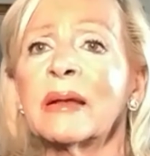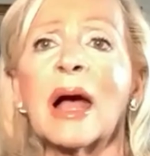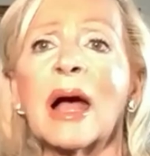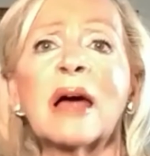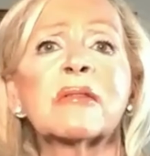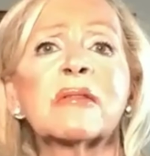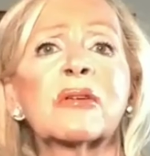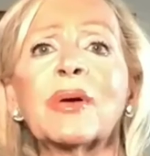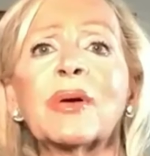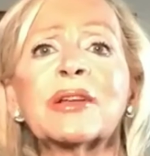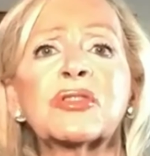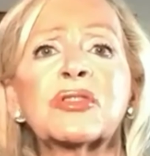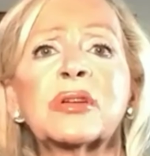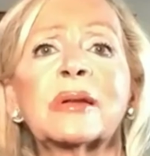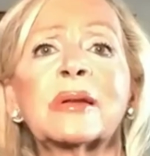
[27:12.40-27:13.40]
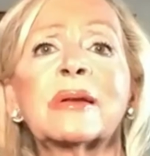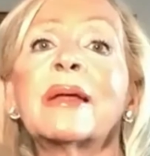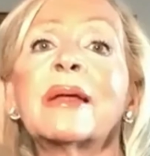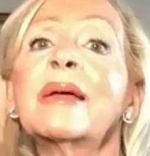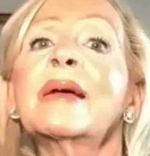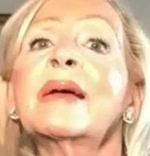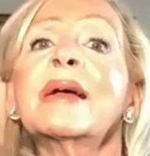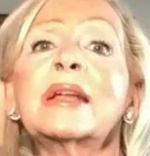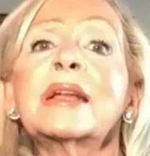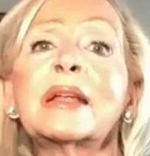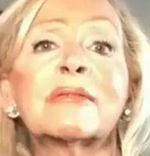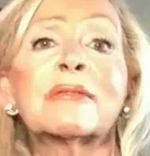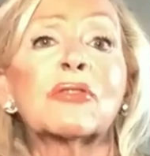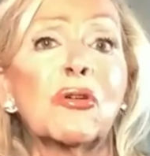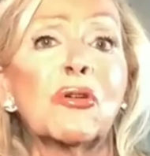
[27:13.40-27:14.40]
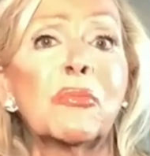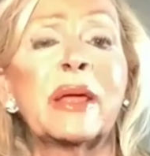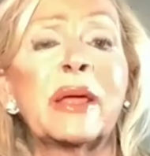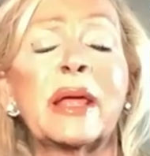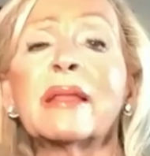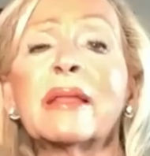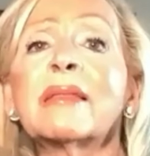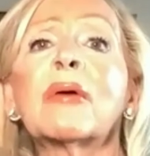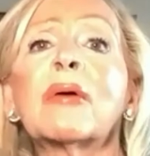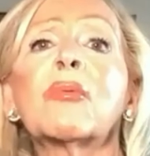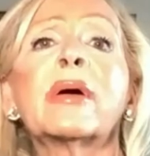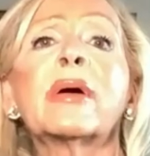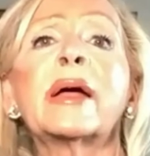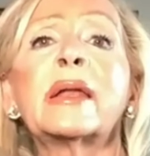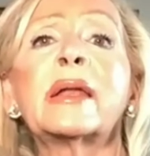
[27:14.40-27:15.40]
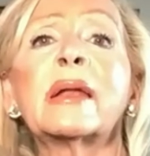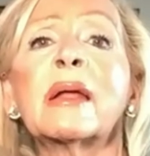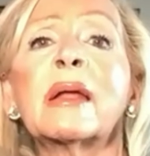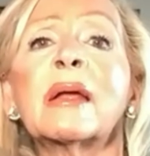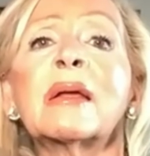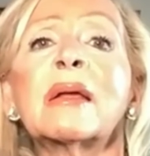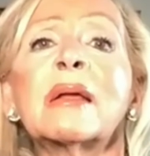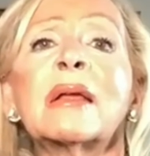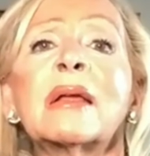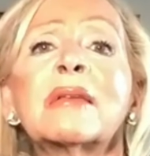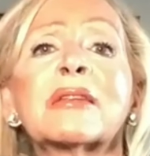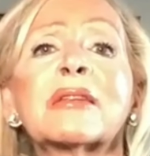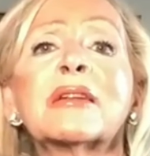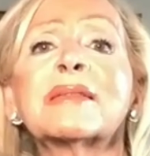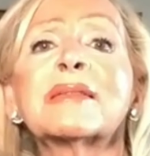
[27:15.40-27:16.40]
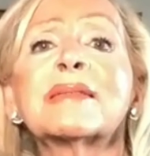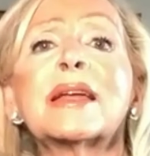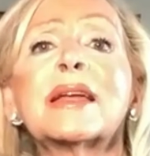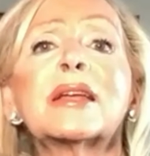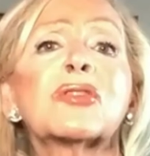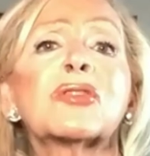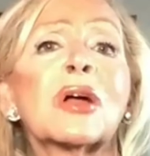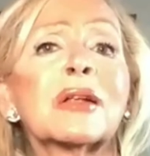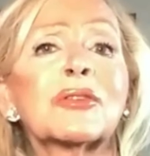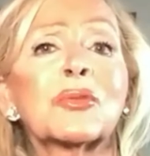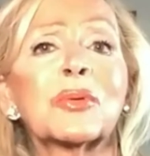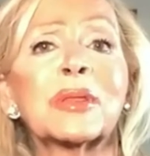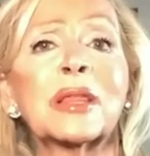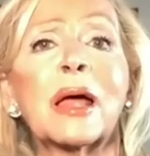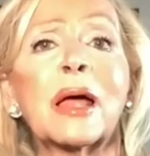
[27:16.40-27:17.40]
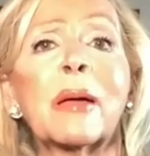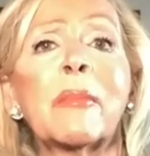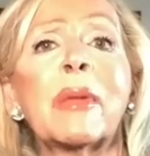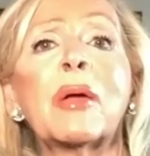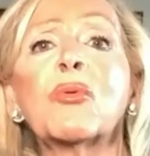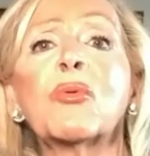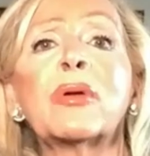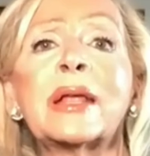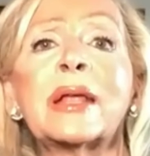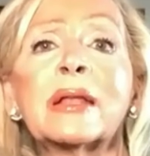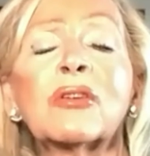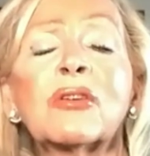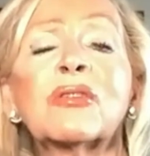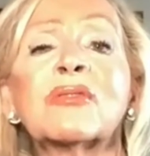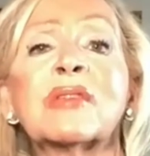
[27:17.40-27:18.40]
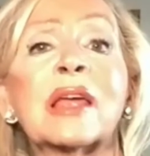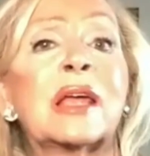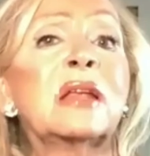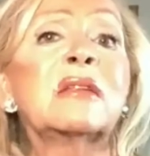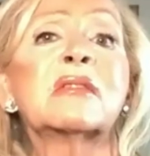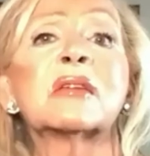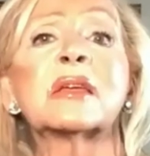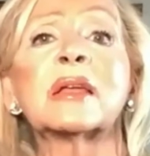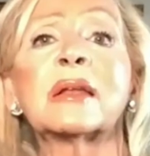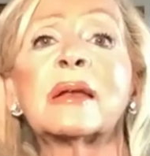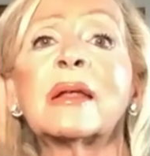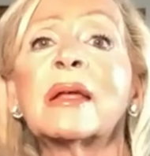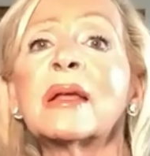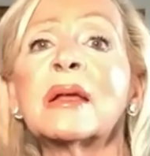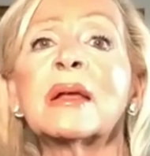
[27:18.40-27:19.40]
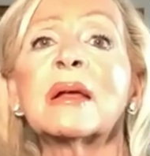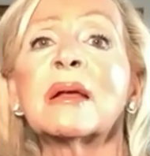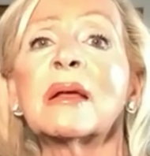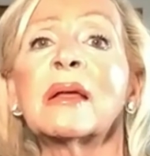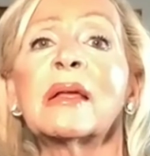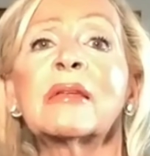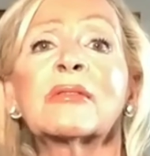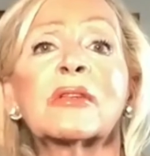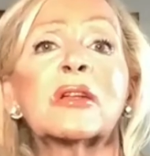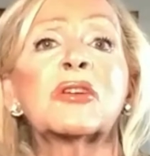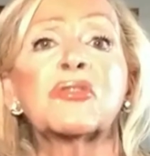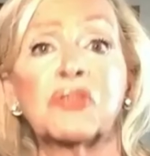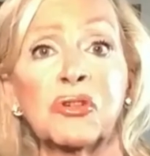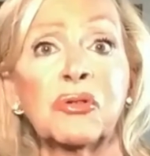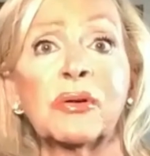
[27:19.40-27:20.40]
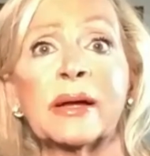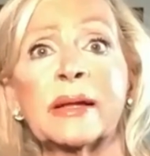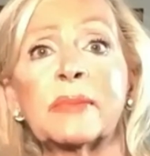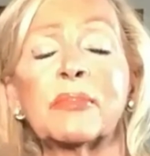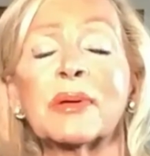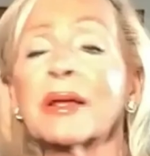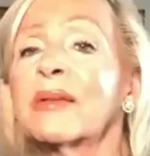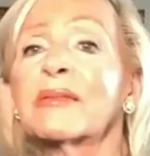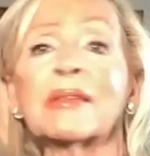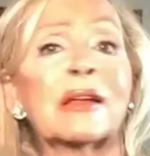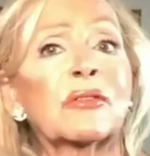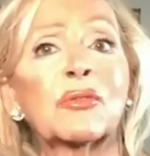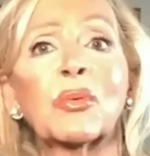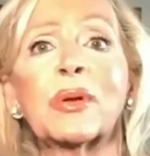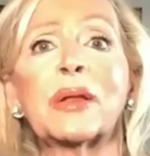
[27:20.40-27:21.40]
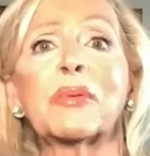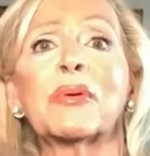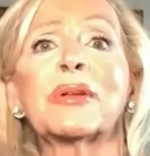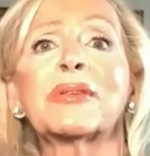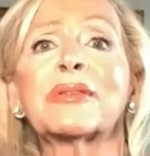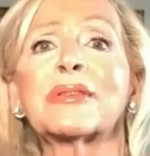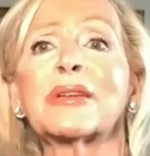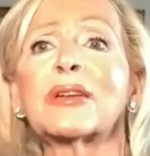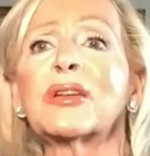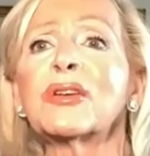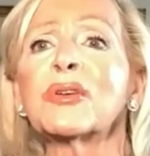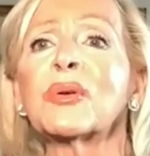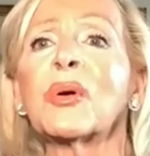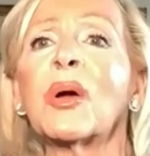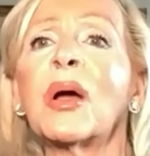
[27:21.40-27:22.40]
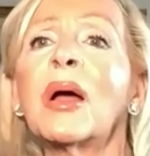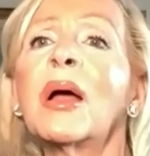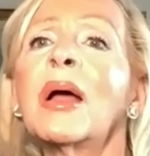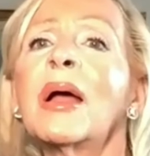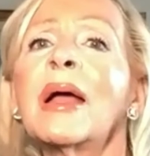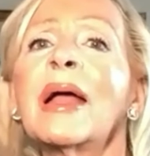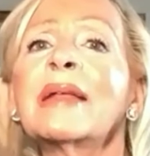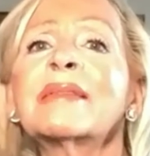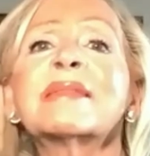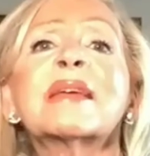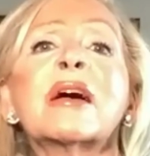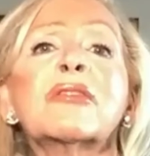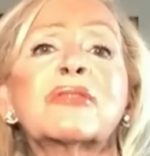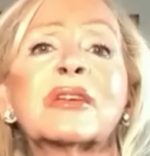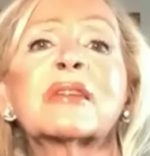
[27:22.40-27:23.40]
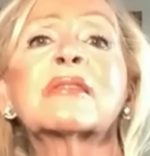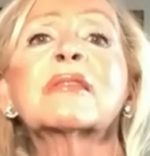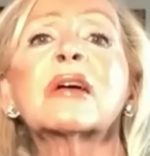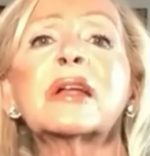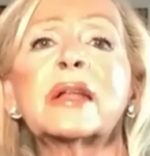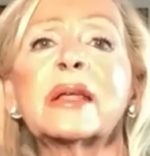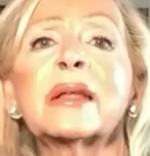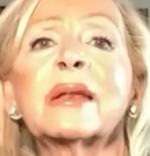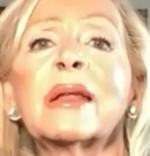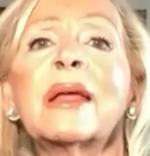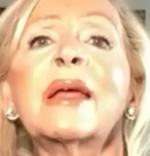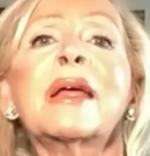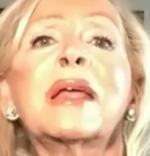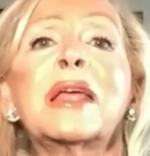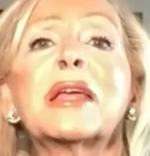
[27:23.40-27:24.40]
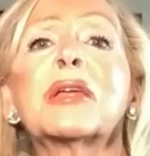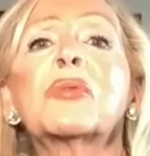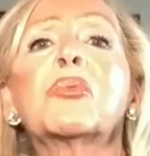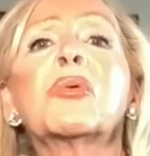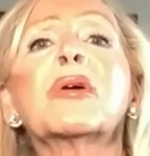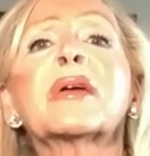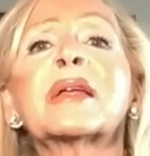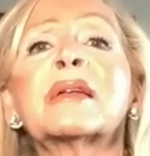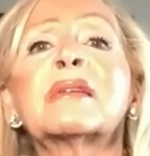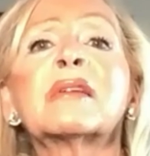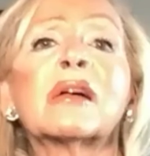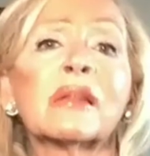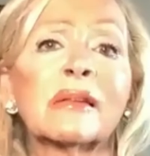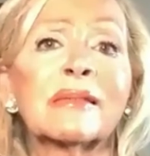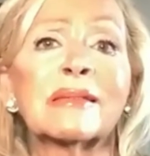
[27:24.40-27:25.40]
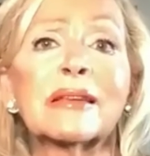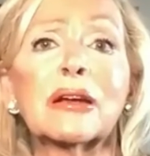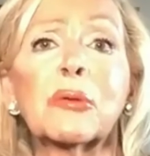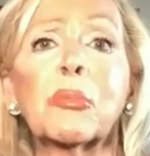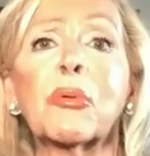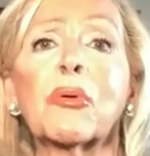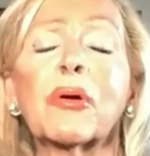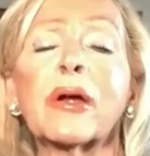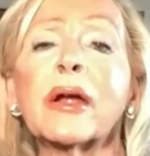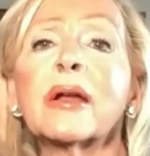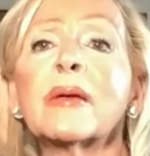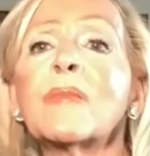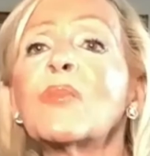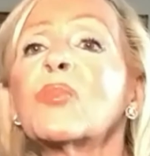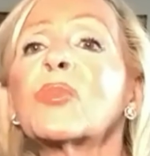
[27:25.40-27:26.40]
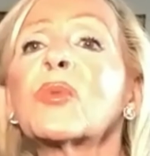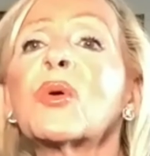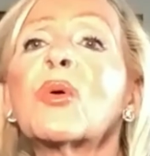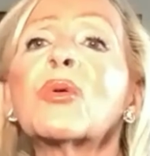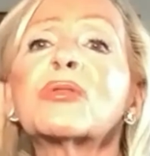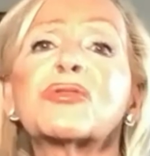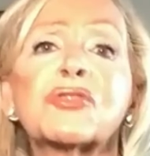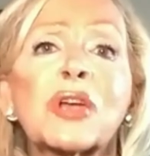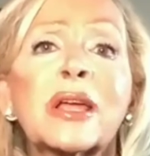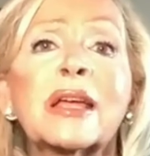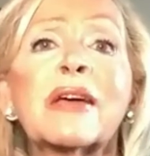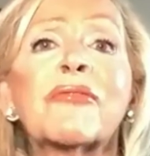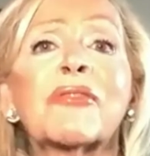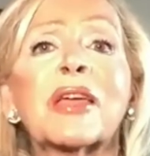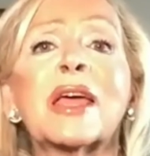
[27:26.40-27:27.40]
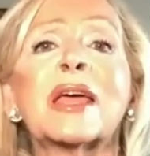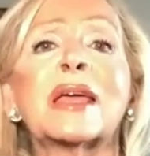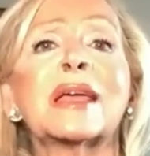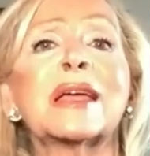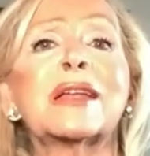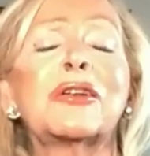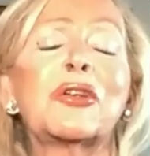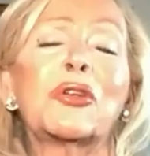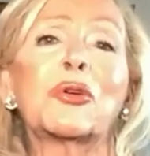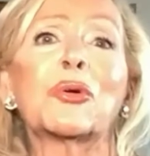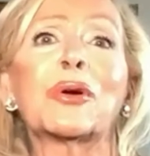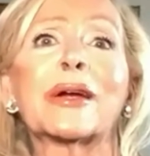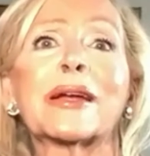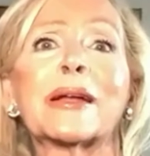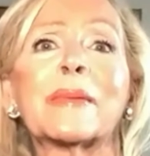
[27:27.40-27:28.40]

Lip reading: out of the question. And he told me that when he's going to stay in touch with them, and when he turns 18, he's going to do it because that's what he wants to do. It sounds exciting. He could work at Dulles Airport or JFK in New York.